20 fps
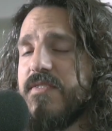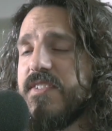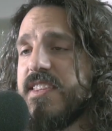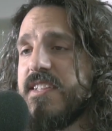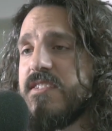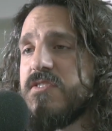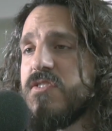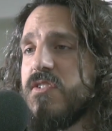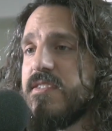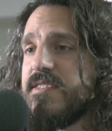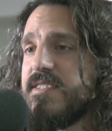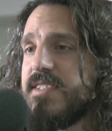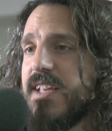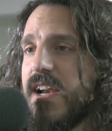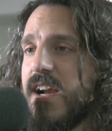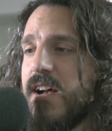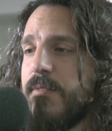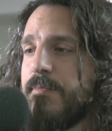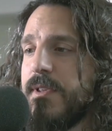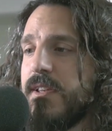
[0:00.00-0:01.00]
everything's all
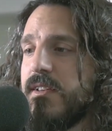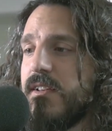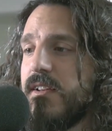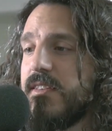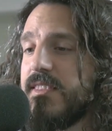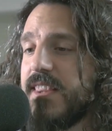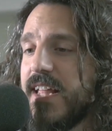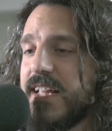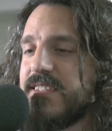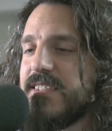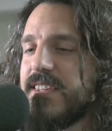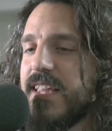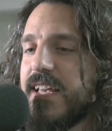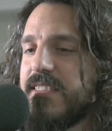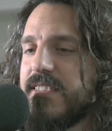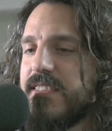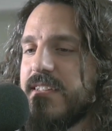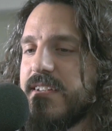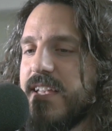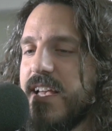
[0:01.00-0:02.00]
set up, and that's
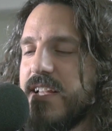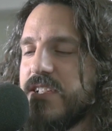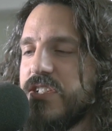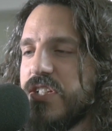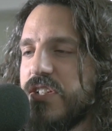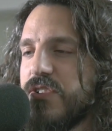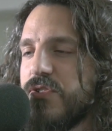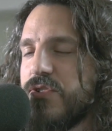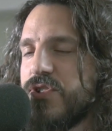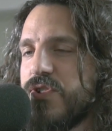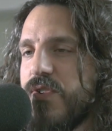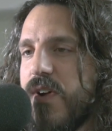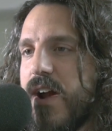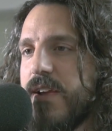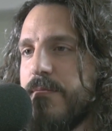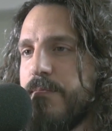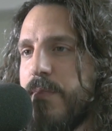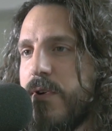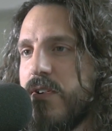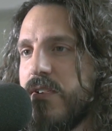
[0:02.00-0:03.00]
like the catching your
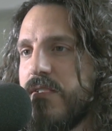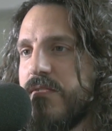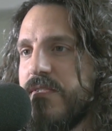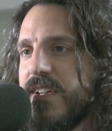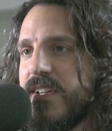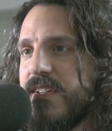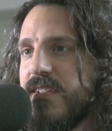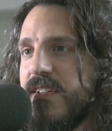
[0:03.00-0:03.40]
stride part of it.